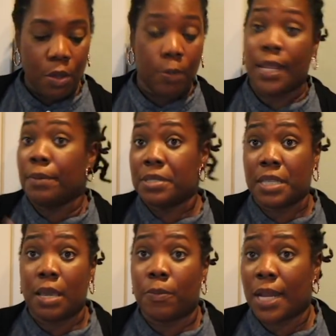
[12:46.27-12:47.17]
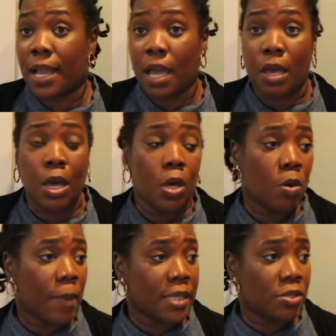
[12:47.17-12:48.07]
Well, that was it. When I got
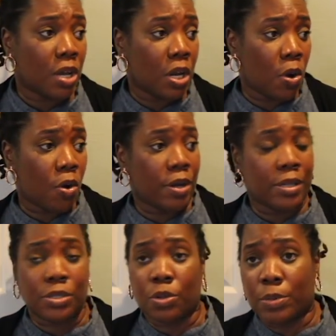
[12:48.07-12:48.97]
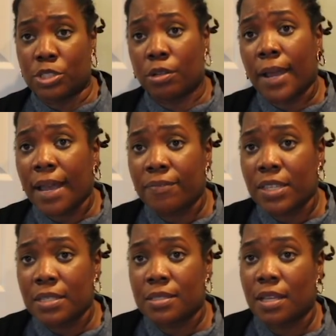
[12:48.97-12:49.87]
home, I started ordering so much
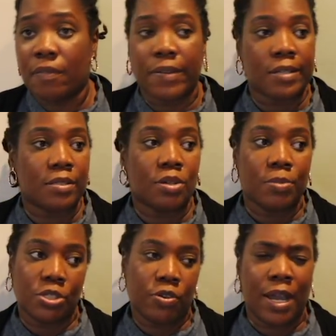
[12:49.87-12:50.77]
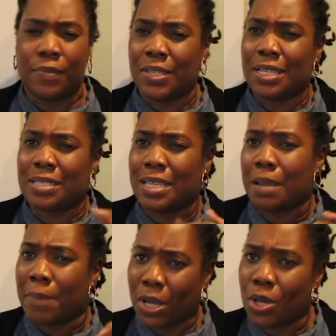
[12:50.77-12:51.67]
crafting stuff, because so much crafting is
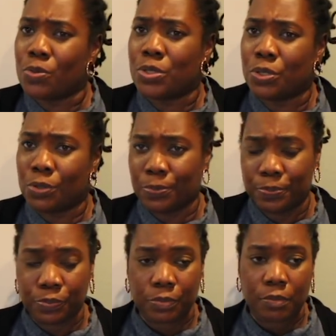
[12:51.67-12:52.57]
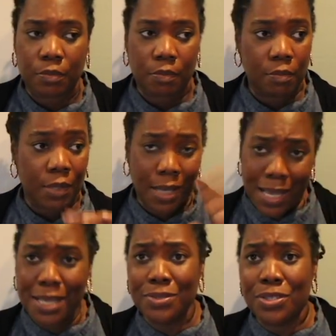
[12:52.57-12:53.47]
like my go-to
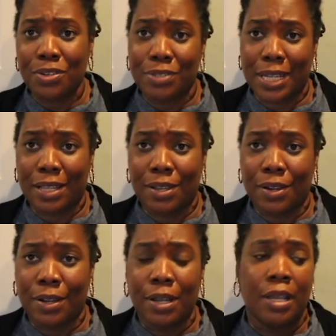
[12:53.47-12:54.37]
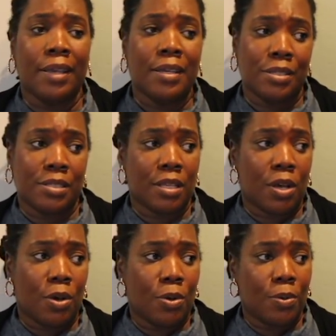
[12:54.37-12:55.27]
insert dealer.
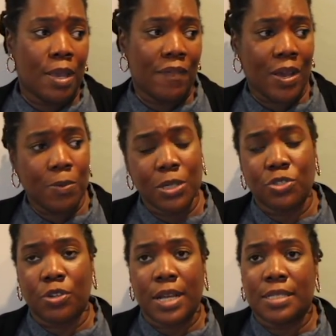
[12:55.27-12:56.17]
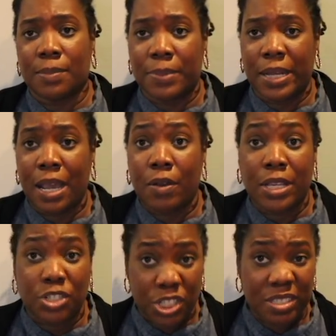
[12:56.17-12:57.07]
So if I want to try something out
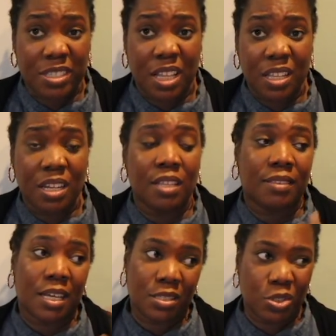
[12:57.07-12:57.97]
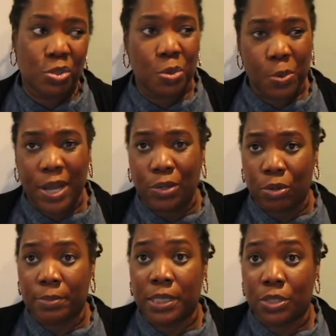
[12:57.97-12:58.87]
and she's selling it, that's who I
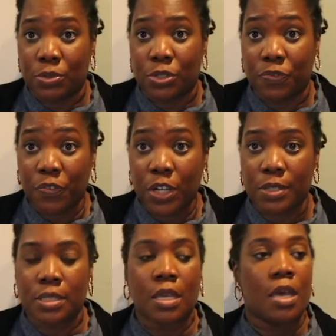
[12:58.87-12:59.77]
normally go to first.